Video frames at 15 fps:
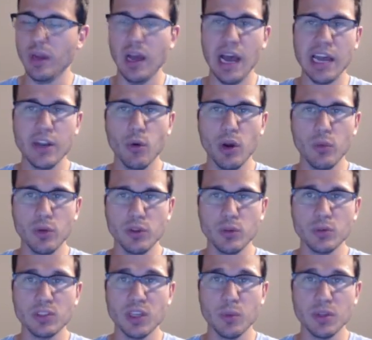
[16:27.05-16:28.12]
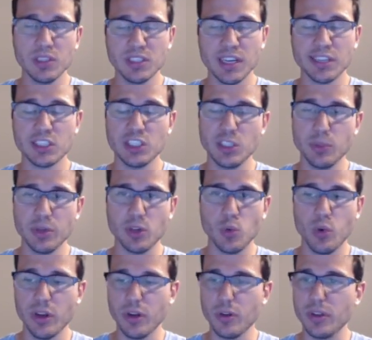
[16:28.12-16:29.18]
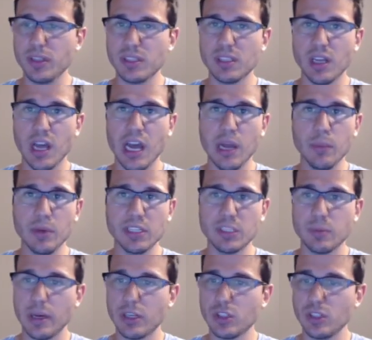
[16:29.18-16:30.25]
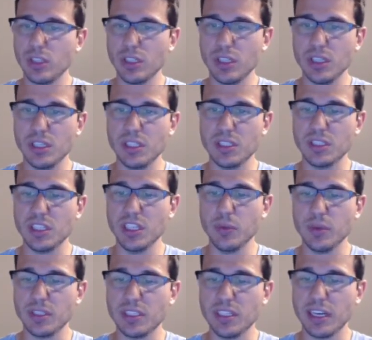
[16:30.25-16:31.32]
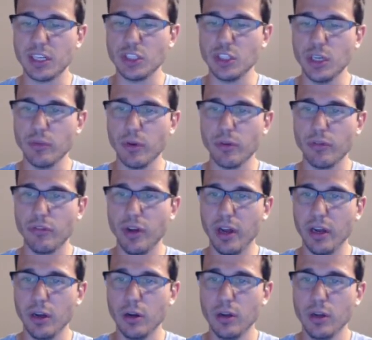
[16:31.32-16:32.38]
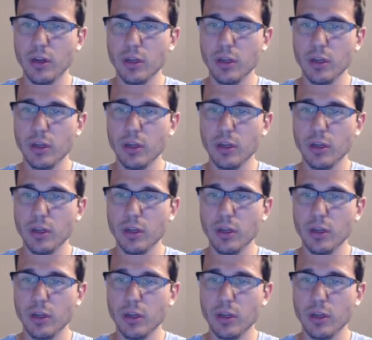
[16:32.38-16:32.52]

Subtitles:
I know I went through some of the sections a bit quicker this time, especially the schema section of our file.